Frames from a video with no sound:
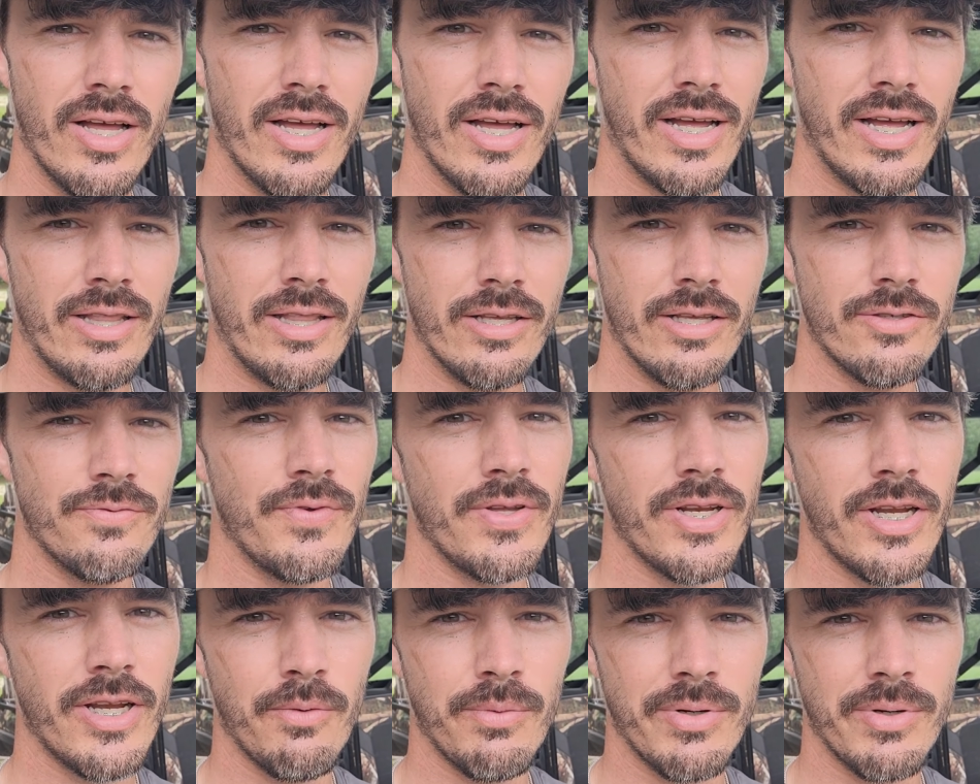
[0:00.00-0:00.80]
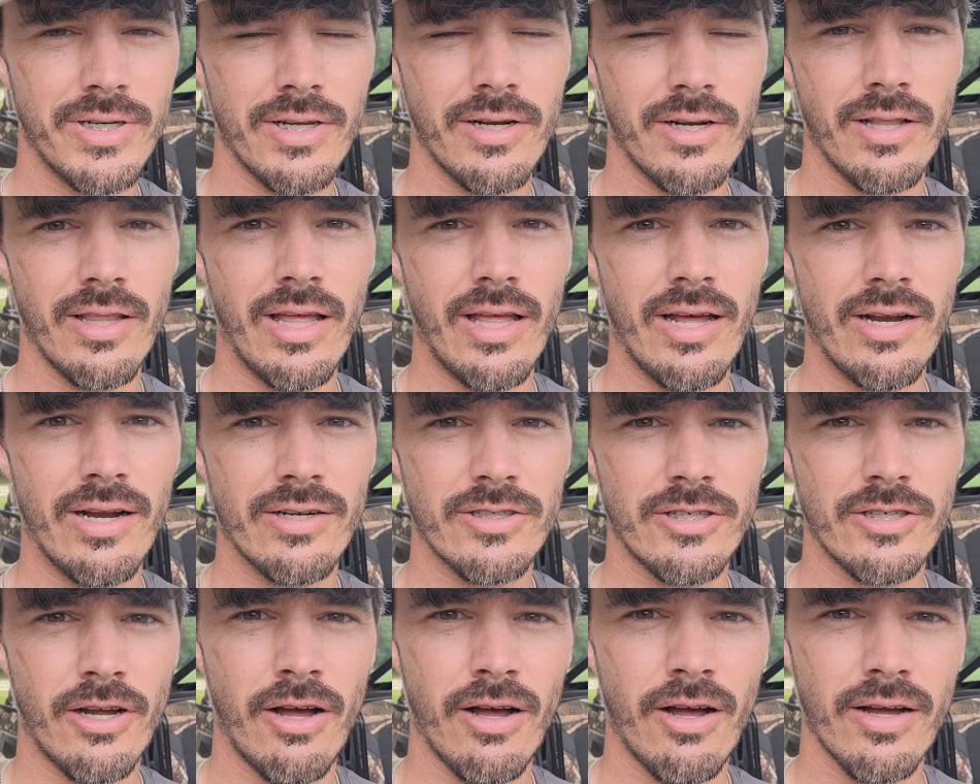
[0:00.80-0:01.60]
In this video, we did a lot of
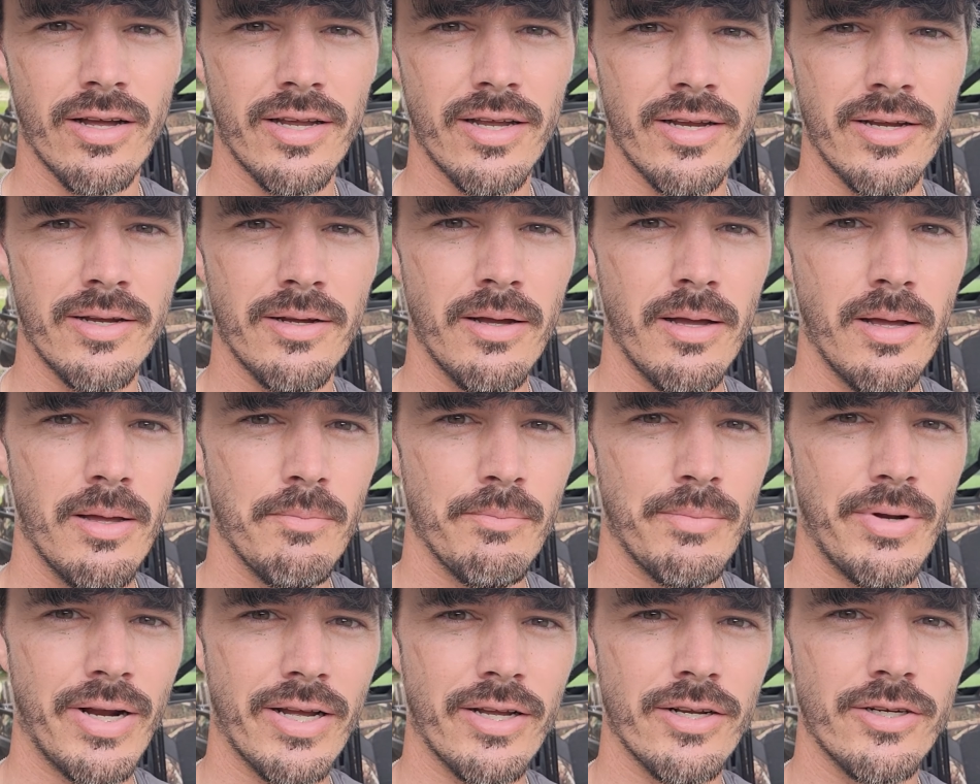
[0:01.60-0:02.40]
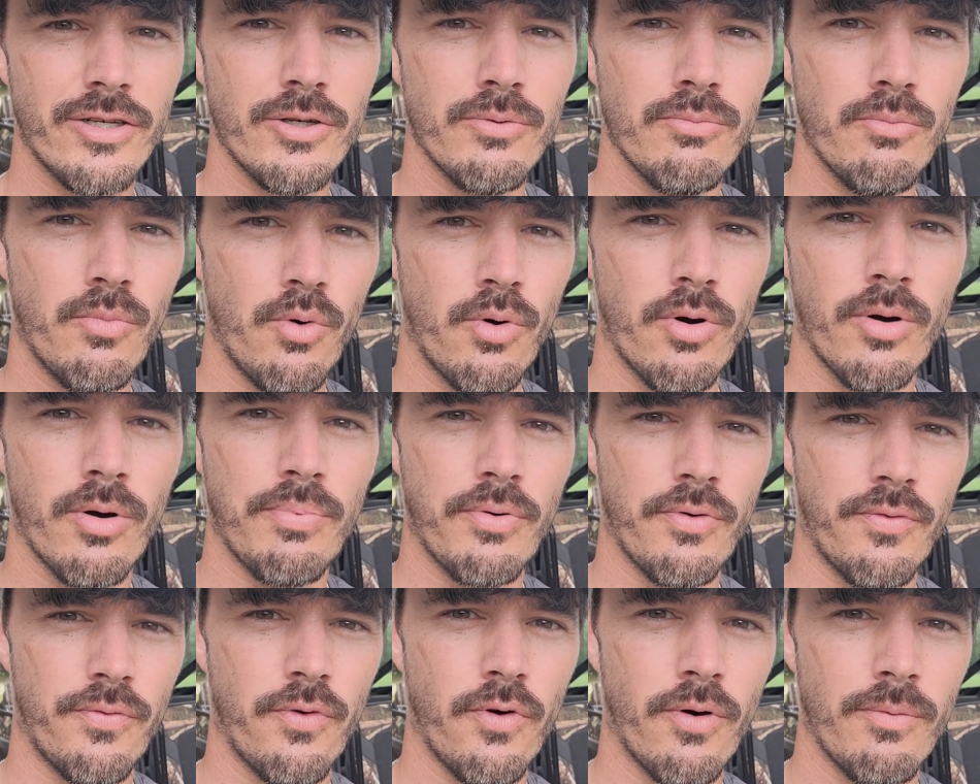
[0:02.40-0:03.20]
talking, but I can do more
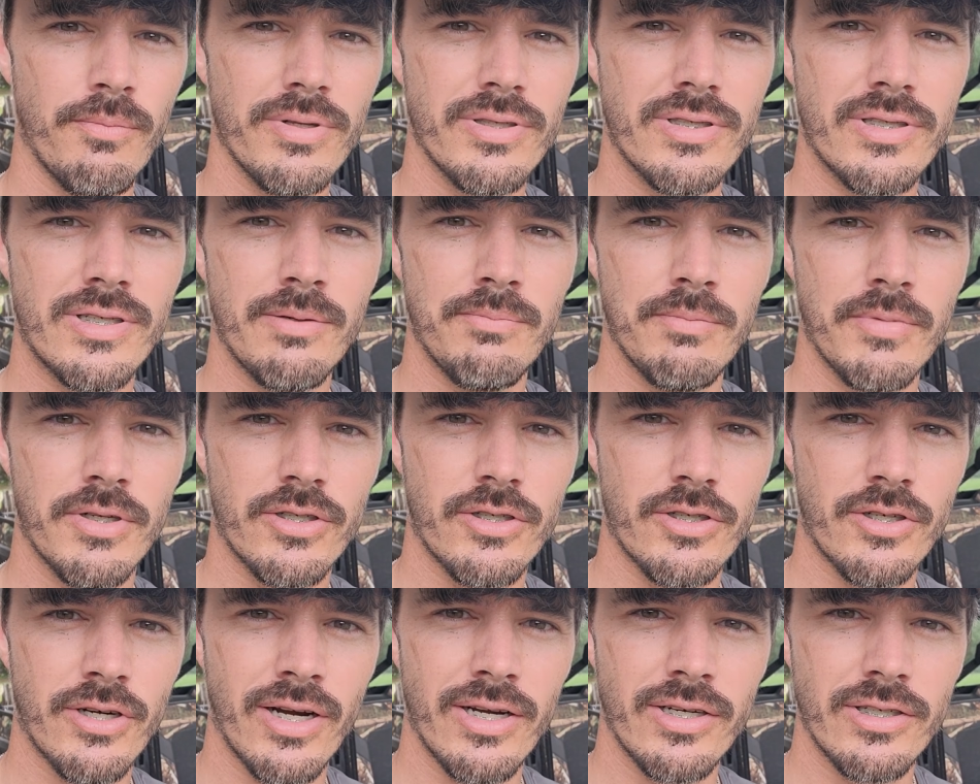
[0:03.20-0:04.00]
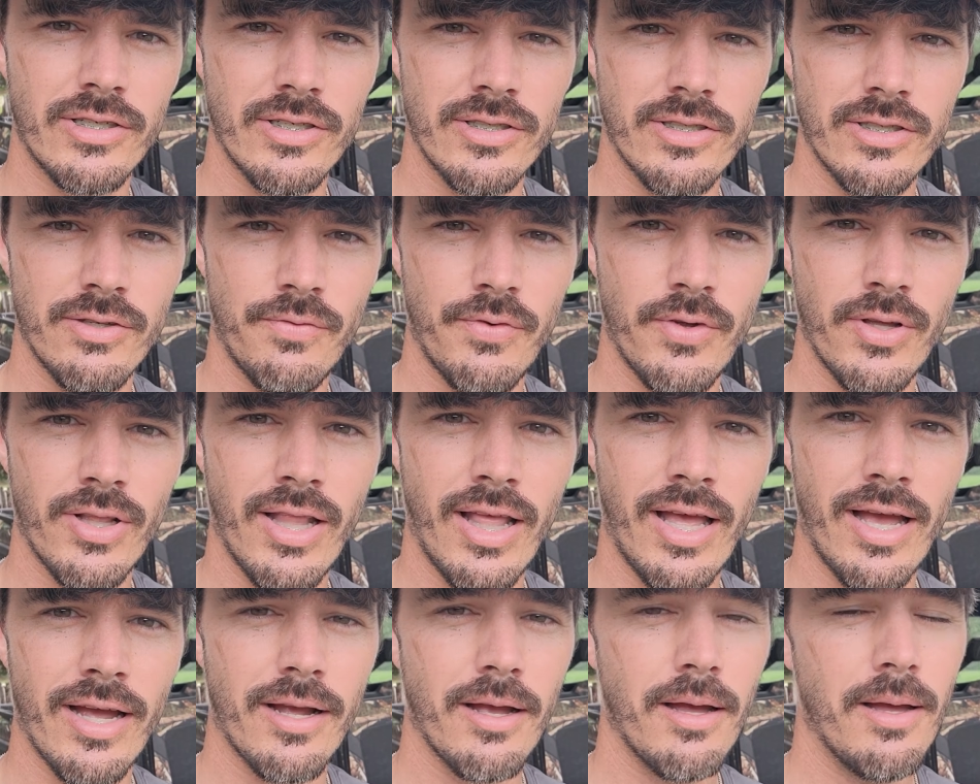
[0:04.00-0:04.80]
performance demonstrations if you'd
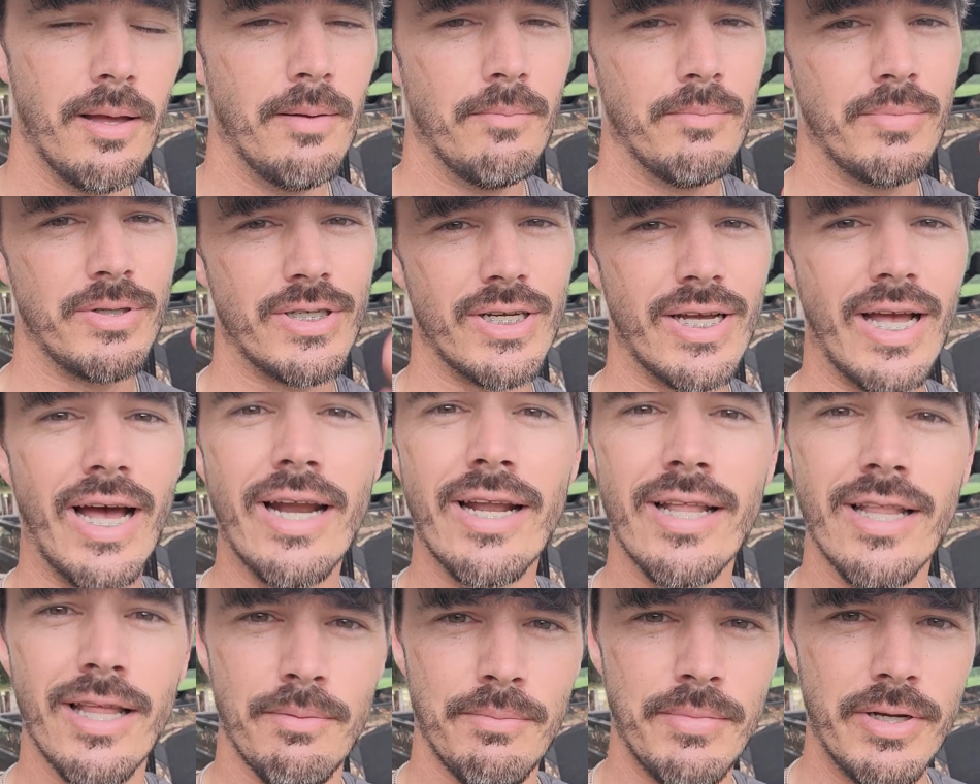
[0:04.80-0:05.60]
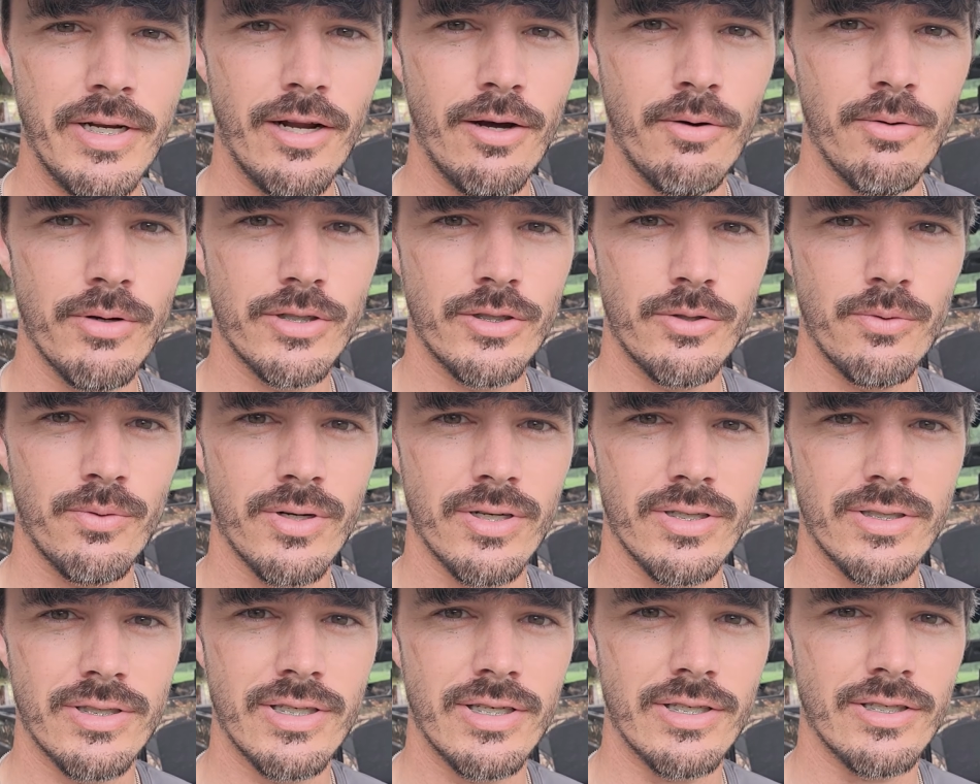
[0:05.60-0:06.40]
like. But you got to let me know what you want
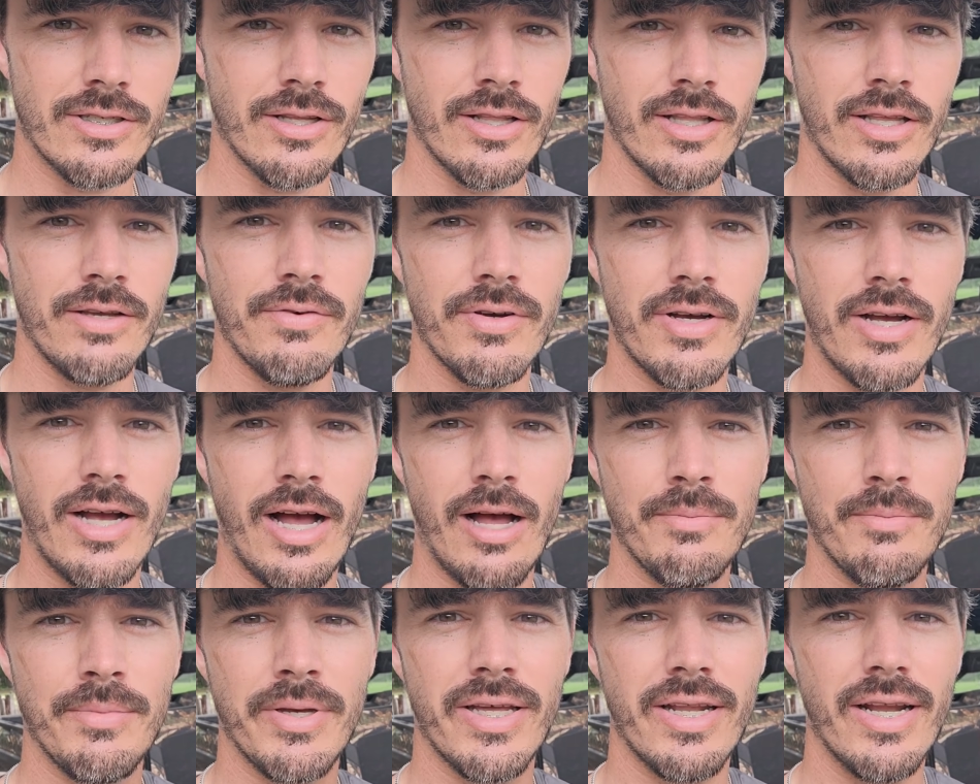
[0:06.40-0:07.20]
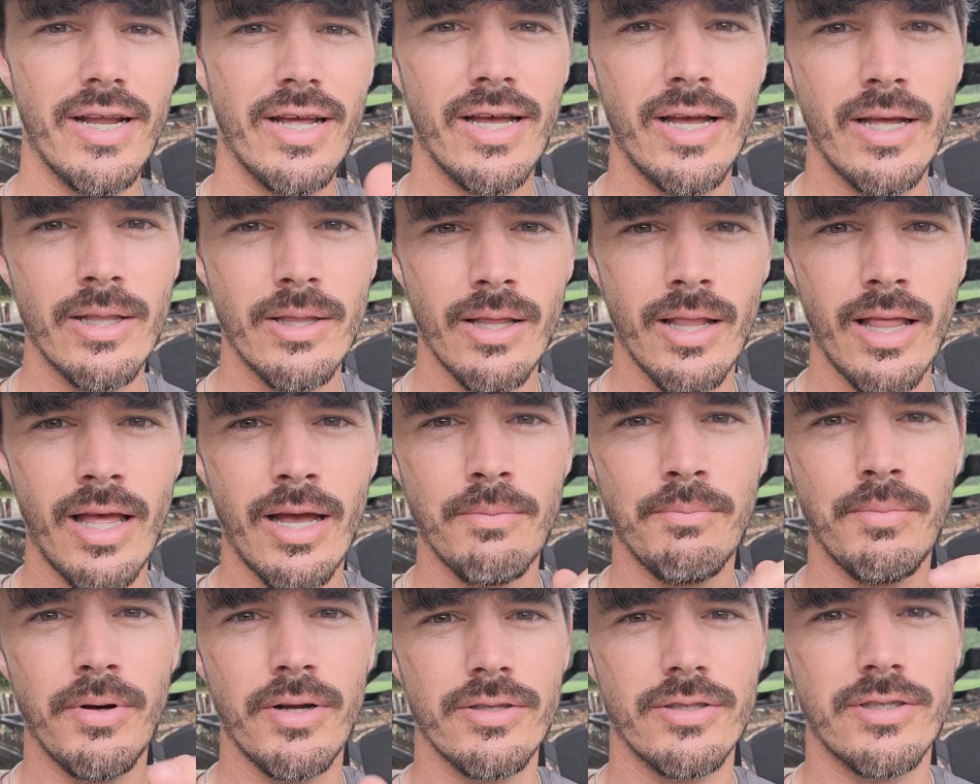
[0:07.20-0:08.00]
to see. So leave a comment, hit the like
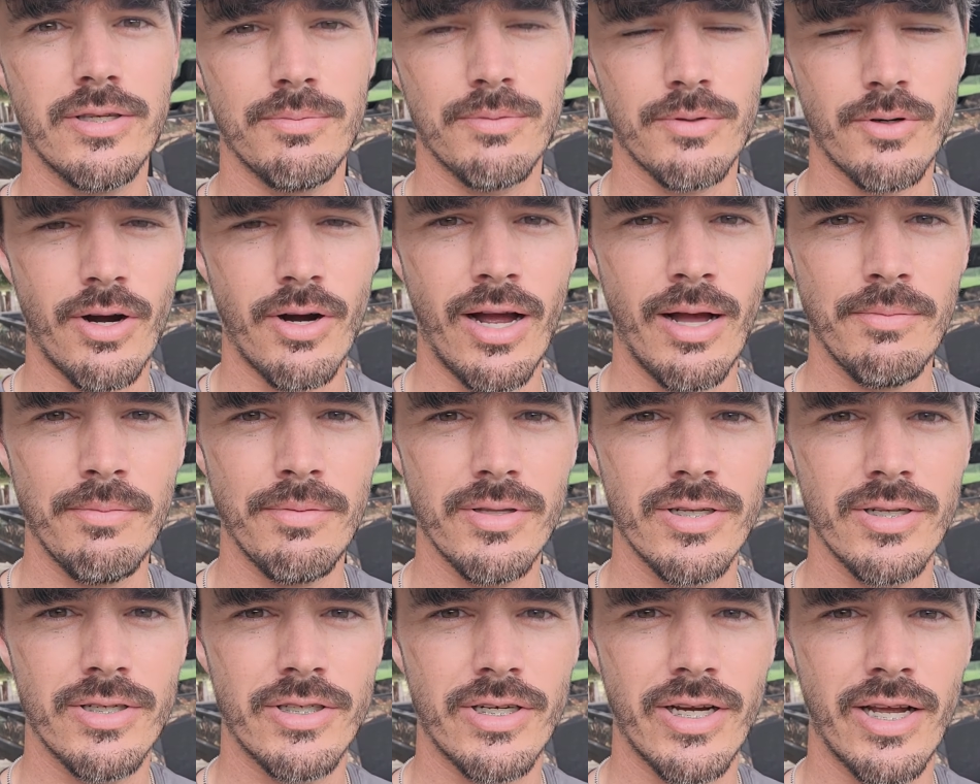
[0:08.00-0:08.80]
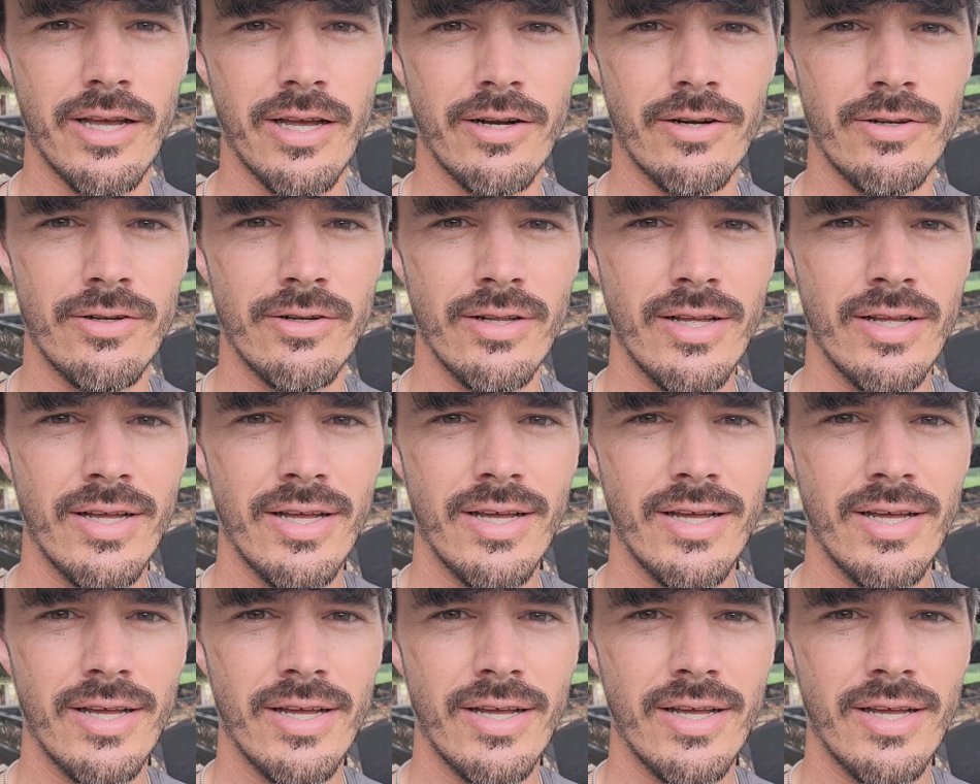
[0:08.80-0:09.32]
button, subscribe to the channel.